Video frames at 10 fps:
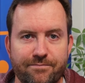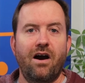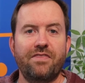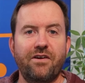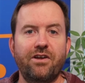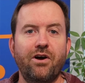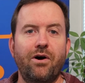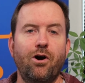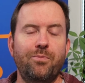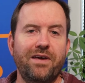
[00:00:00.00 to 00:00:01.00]
All right, there you go.
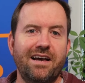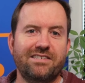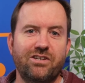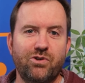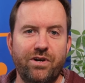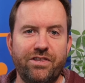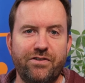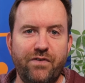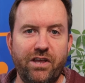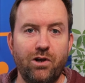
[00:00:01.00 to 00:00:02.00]
I hope you guys enjoyed
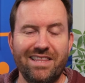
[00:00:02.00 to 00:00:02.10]
this video.